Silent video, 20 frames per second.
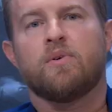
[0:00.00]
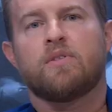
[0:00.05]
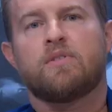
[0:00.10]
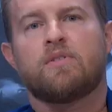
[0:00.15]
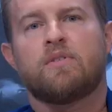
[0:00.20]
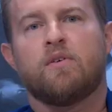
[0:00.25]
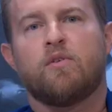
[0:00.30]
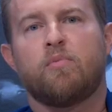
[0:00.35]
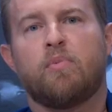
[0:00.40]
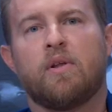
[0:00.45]

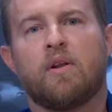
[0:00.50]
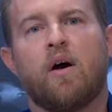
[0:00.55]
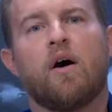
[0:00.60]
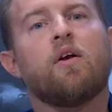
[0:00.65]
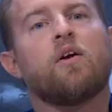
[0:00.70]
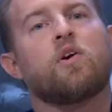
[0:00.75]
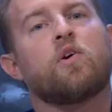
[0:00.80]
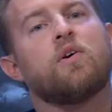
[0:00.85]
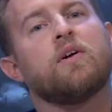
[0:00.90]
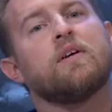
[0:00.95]
It'd be an
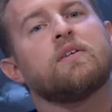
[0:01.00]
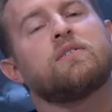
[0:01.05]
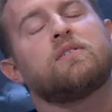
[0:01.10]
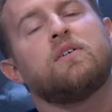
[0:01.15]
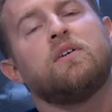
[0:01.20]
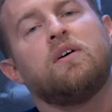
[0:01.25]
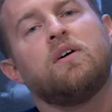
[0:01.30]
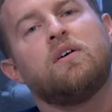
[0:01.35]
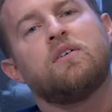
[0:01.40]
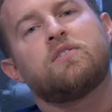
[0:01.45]
honor, Chris.
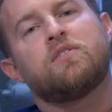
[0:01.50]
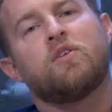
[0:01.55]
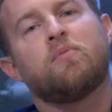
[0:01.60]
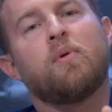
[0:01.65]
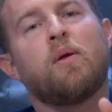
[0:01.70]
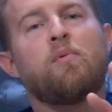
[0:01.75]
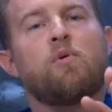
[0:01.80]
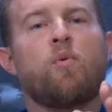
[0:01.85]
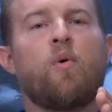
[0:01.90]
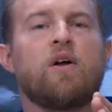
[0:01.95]
So
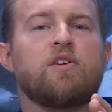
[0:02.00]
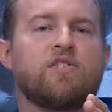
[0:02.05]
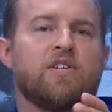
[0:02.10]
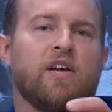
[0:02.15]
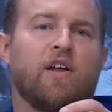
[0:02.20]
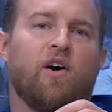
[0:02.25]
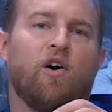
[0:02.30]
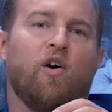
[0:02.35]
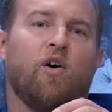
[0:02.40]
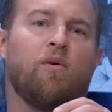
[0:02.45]
maybe you're
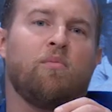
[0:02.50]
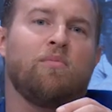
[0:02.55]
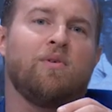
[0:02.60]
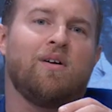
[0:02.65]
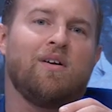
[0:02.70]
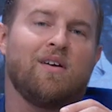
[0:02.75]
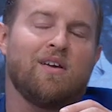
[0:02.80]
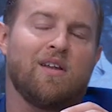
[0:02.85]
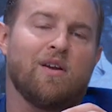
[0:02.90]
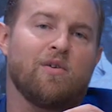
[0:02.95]
watching at
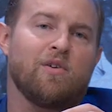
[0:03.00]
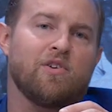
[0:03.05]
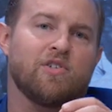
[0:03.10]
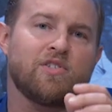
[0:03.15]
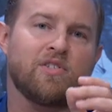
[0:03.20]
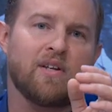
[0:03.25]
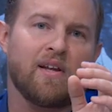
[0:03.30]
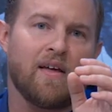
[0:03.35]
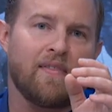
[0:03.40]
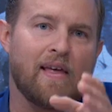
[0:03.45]
home. You know, you're
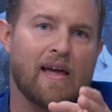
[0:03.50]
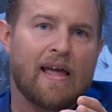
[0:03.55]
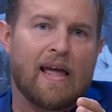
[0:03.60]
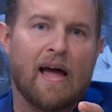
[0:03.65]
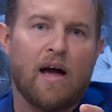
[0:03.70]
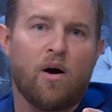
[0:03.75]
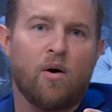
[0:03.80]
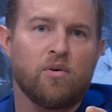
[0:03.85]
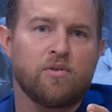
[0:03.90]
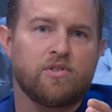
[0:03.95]
sitting on that
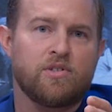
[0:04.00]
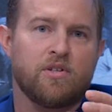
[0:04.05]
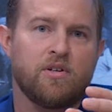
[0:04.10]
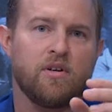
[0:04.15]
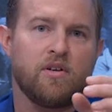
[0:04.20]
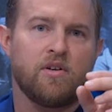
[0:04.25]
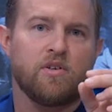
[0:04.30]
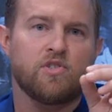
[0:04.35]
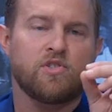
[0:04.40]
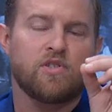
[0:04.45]
couch.
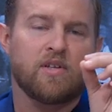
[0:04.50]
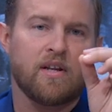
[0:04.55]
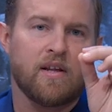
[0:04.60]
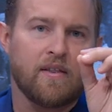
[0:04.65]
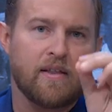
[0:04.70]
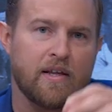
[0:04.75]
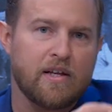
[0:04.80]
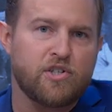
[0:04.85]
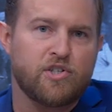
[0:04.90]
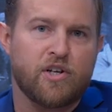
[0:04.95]
You're sitting
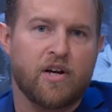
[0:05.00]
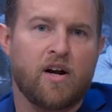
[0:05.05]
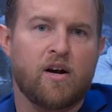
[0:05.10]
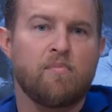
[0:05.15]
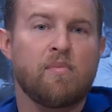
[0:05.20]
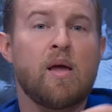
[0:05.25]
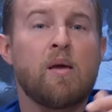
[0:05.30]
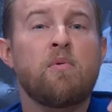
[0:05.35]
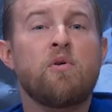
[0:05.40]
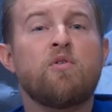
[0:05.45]
on that chair.
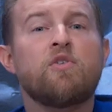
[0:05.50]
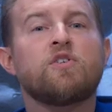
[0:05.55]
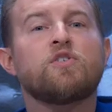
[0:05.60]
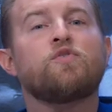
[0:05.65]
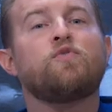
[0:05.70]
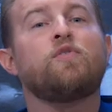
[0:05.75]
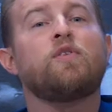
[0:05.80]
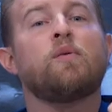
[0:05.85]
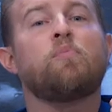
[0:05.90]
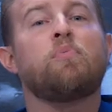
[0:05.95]
Maybe you're
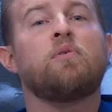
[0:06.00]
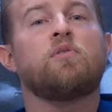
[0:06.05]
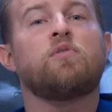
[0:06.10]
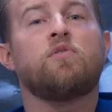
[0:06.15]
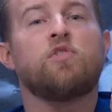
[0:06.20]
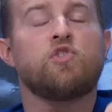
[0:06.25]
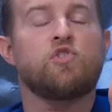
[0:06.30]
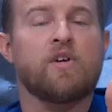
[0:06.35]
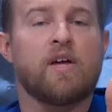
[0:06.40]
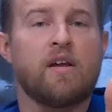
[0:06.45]
just flipping
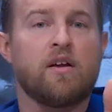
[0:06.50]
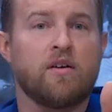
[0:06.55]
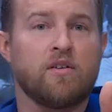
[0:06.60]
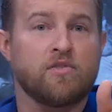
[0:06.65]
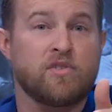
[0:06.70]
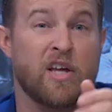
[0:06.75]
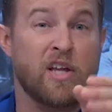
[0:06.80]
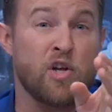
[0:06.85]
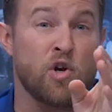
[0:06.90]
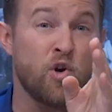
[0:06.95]
through the
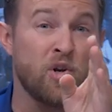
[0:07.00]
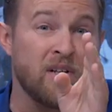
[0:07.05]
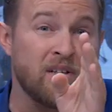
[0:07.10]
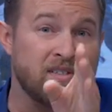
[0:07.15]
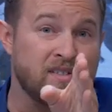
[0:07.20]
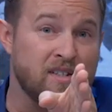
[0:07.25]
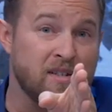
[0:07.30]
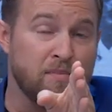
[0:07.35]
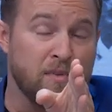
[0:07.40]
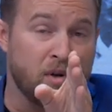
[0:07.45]
channels and you're
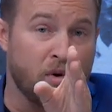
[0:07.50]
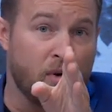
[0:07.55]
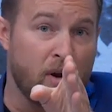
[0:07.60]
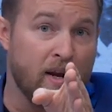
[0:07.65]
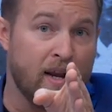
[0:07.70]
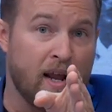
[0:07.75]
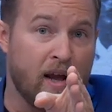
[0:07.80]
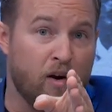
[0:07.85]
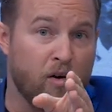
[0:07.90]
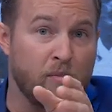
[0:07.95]
listening to me
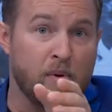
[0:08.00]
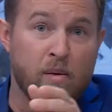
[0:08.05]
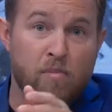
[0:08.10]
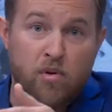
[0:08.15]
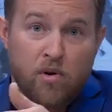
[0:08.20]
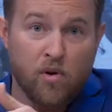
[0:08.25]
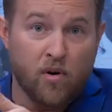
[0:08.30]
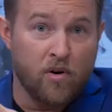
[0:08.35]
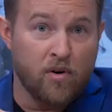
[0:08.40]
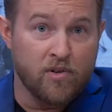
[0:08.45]
right now. Or
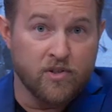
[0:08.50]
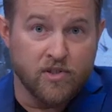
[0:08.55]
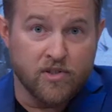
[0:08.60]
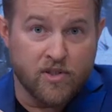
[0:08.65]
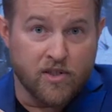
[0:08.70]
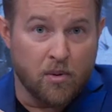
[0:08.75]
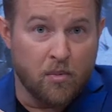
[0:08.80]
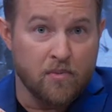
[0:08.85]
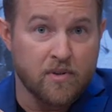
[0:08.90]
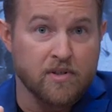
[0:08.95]
maybe you heard
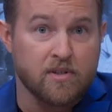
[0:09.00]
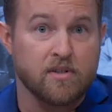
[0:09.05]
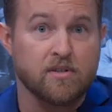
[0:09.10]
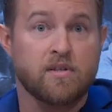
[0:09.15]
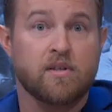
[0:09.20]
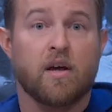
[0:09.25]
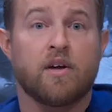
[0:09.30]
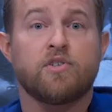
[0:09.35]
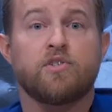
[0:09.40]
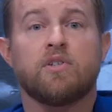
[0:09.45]
just some of this
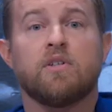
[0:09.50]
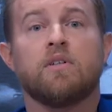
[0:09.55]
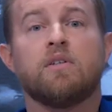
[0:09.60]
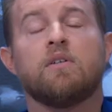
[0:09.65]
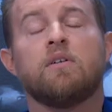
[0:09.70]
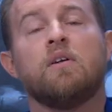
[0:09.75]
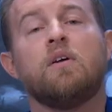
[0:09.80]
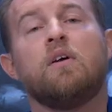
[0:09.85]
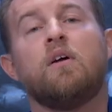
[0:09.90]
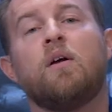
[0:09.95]

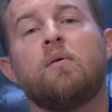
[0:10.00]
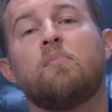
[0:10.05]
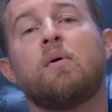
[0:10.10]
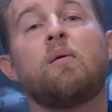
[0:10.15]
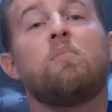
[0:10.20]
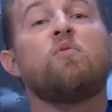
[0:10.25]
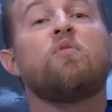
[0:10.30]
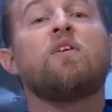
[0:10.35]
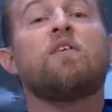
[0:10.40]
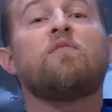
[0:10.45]
discussion.
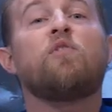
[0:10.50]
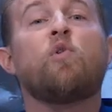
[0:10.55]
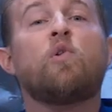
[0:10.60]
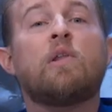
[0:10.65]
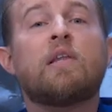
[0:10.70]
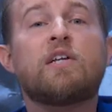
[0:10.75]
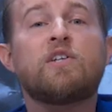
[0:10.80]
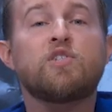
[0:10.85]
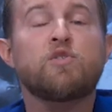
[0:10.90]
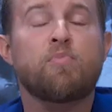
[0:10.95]
Maybe you're even a
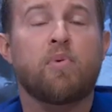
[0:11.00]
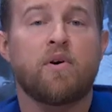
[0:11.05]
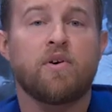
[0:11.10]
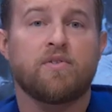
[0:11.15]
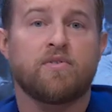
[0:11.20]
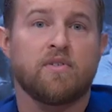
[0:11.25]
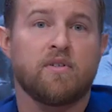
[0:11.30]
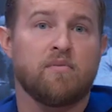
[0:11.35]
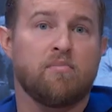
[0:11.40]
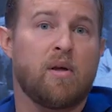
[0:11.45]
religious
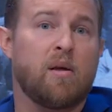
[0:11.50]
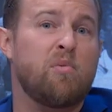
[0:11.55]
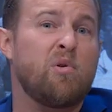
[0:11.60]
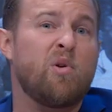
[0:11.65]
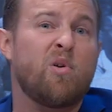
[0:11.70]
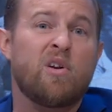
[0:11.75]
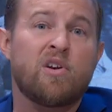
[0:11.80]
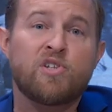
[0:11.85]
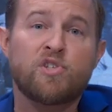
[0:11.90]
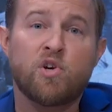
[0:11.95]
person. Maybe you
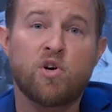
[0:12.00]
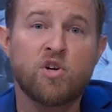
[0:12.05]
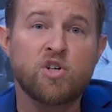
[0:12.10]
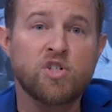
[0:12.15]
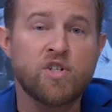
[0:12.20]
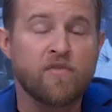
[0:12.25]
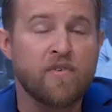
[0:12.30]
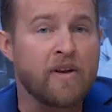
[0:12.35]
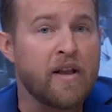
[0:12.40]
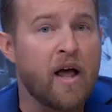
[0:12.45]
go to
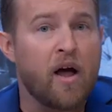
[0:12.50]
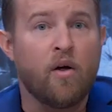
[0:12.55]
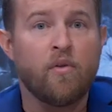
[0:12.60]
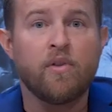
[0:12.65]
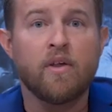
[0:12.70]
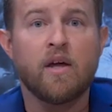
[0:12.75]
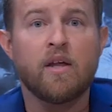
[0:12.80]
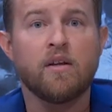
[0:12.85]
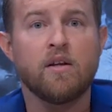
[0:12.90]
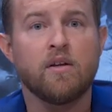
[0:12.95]
church every now
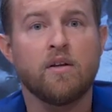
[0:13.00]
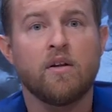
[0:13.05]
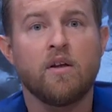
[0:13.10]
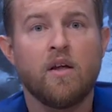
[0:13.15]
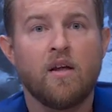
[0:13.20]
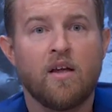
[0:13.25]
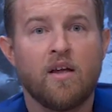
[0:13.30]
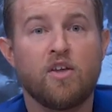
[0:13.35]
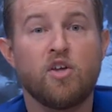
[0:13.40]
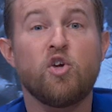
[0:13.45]
and then and
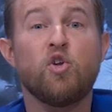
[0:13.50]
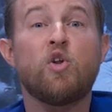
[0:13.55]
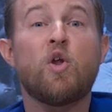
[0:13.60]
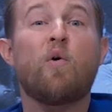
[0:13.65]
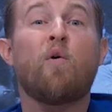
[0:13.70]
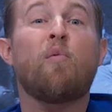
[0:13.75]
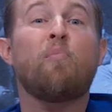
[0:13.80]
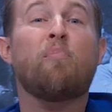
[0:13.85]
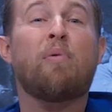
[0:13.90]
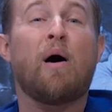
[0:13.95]
you
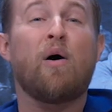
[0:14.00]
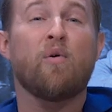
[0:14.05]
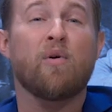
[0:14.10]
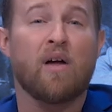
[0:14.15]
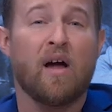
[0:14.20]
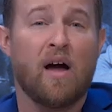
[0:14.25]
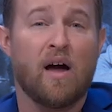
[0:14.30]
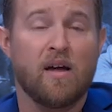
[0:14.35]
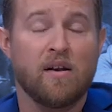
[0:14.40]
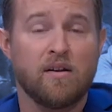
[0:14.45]
know about
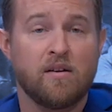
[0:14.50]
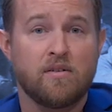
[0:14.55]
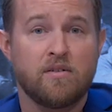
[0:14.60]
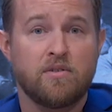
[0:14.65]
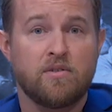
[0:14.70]
God.